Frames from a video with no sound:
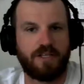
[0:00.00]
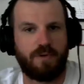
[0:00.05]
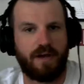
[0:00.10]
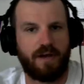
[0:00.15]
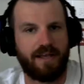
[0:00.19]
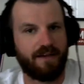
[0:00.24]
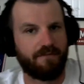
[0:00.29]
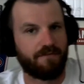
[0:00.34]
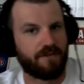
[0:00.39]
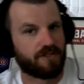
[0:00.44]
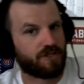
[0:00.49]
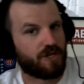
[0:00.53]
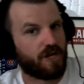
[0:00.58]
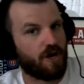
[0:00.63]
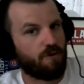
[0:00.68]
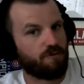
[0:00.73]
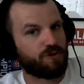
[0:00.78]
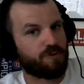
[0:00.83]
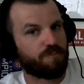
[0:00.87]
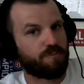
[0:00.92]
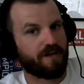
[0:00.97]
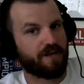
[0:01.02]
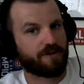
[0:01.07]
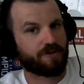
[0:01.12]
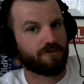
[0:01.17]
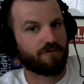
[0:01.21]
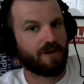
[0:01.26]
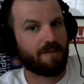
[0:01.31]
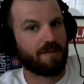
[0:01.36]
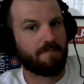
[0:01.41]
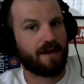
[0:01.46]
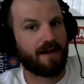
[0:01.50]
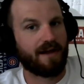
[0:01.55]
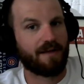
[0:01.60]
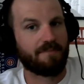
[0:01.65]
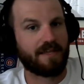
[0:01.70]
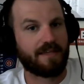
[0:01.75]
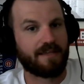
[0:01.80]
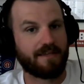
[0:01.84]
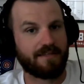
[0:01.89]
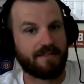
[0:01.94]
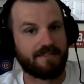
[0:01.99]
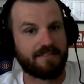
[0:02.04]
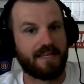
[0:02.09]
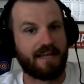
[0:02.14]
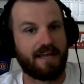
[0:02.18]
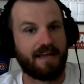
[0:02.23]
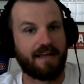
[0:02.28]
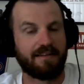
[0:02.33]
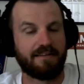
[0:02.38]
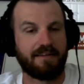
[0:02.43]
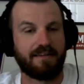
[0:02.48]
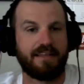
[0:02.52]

That's why I have this coach picture right behind me, kids signed.